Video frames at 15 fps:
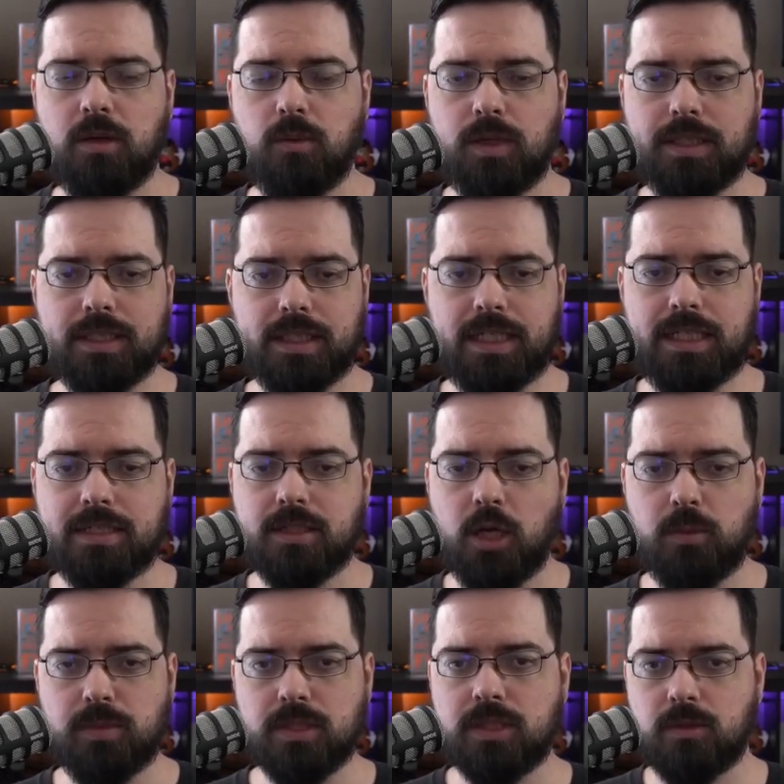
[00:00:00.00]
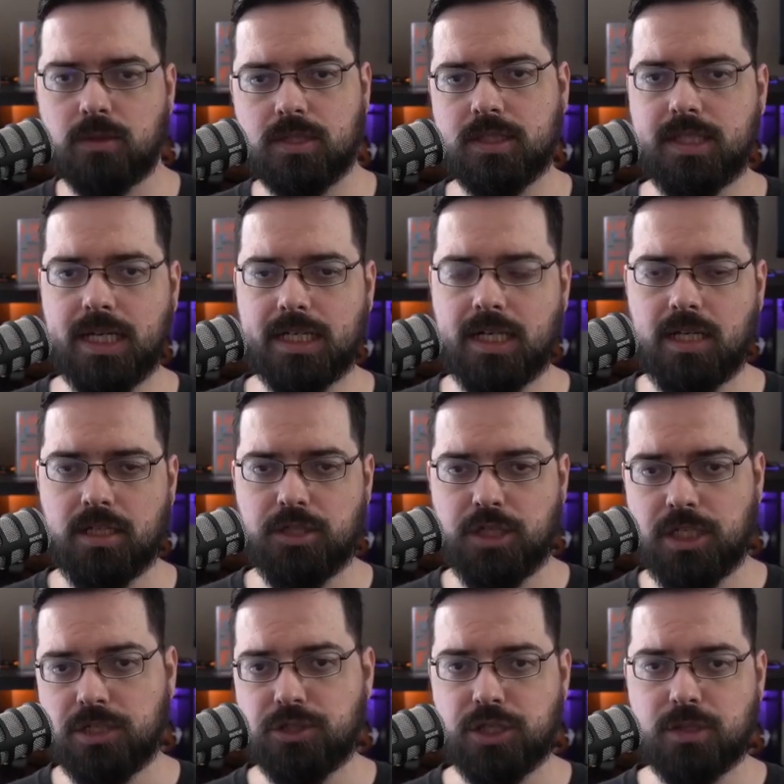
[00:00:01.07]
with Linux, open source, and
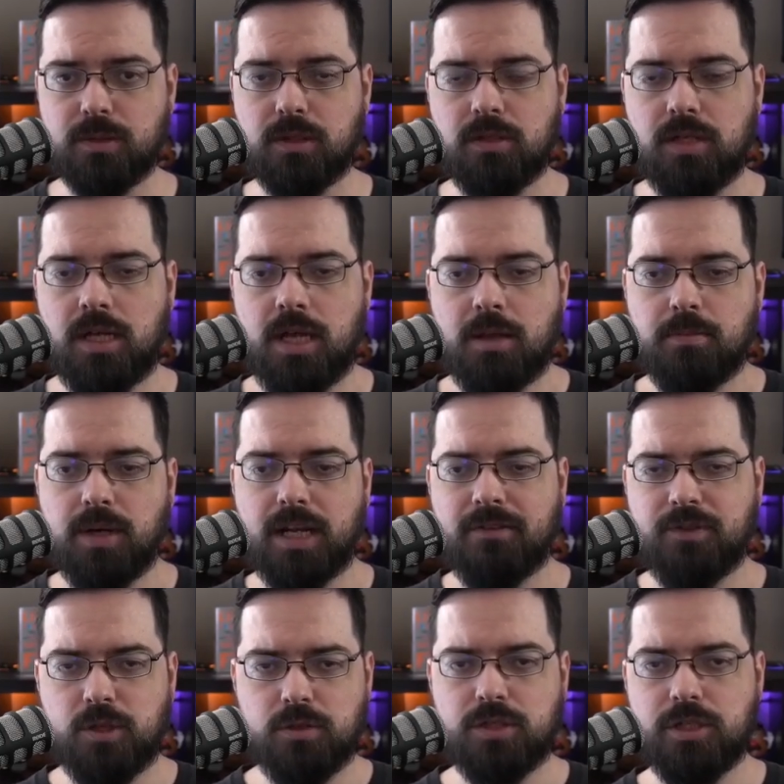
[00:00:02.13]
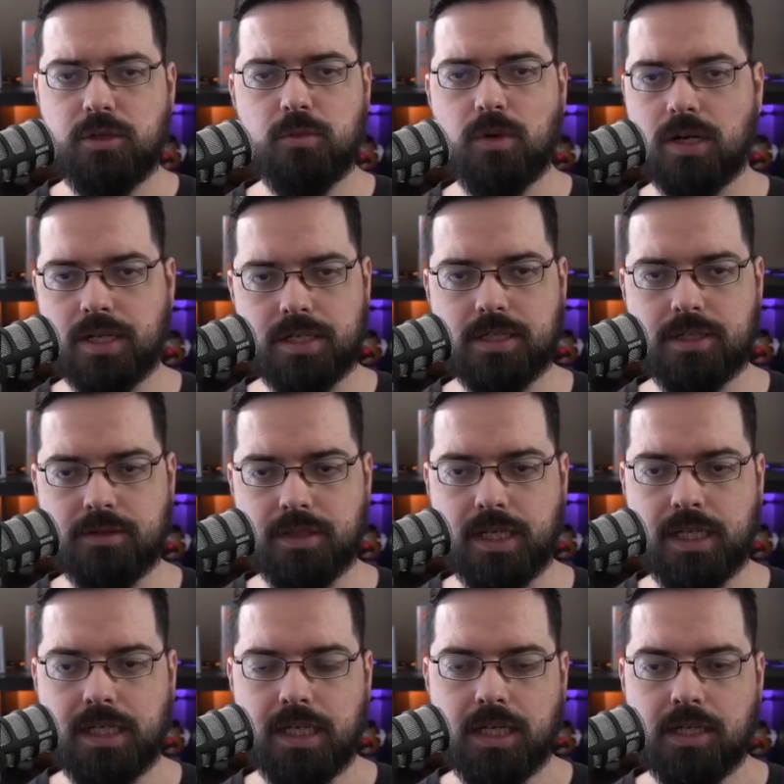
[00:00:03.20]
technology in general. But if you do wanted to do
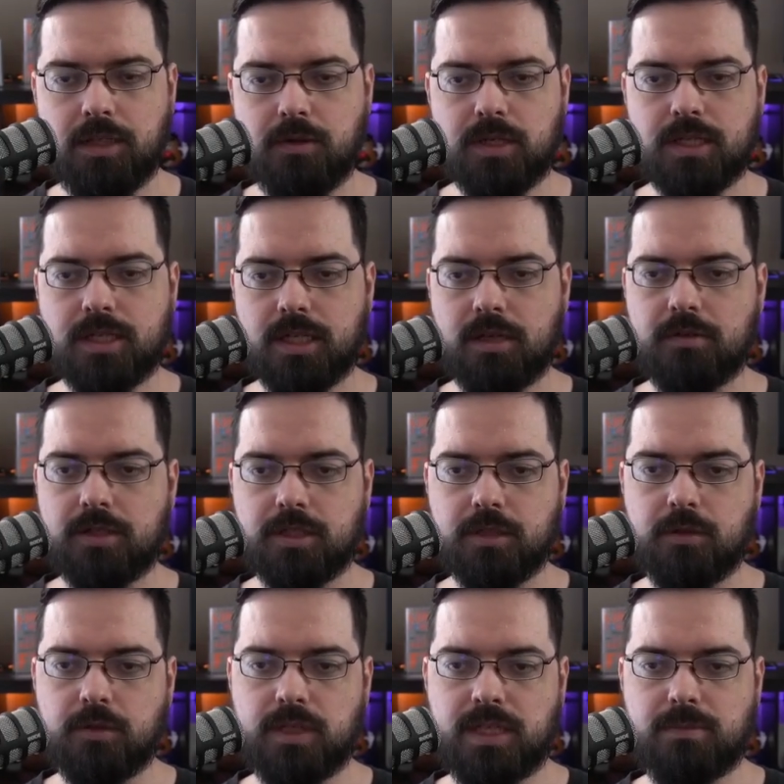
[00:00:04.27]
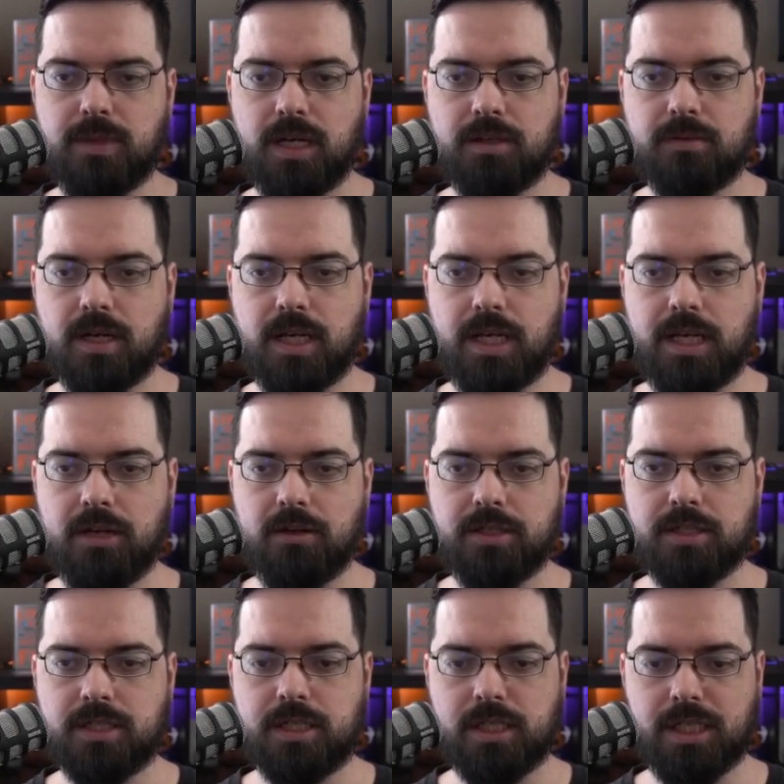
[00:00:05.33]
that, you could go to the button right here and
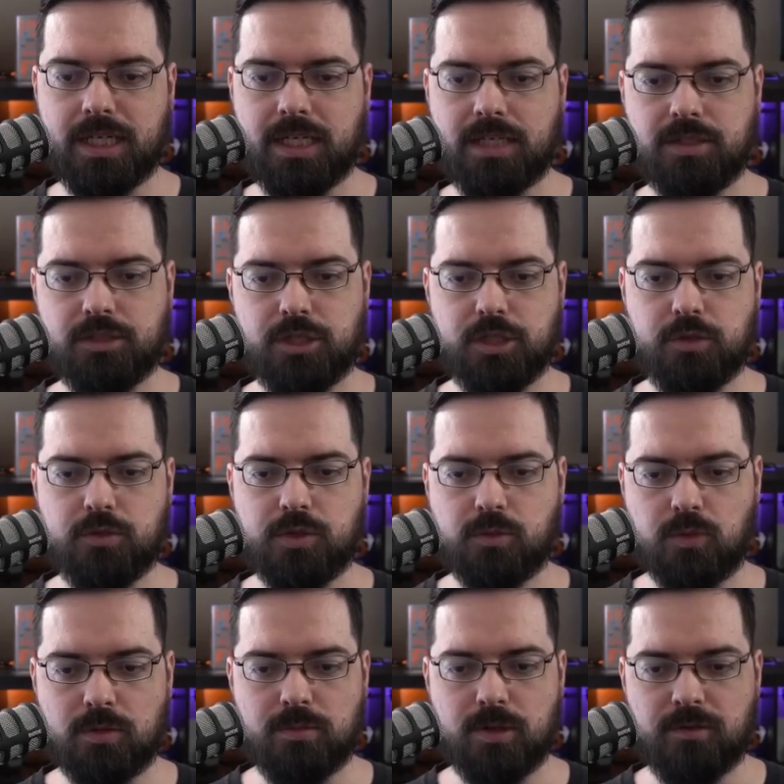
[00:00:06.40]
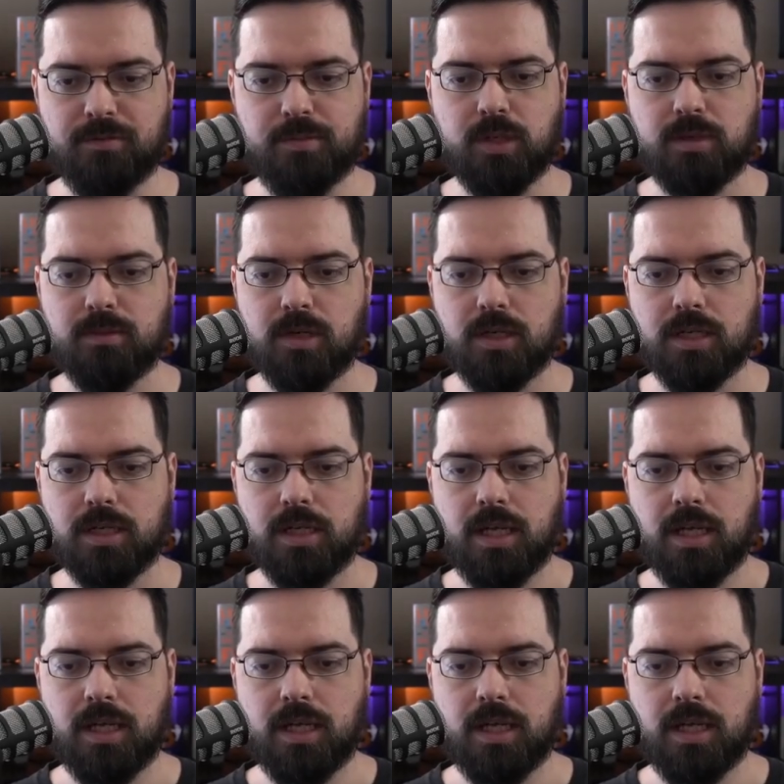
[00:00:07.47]
just click it, choose remove bookmark,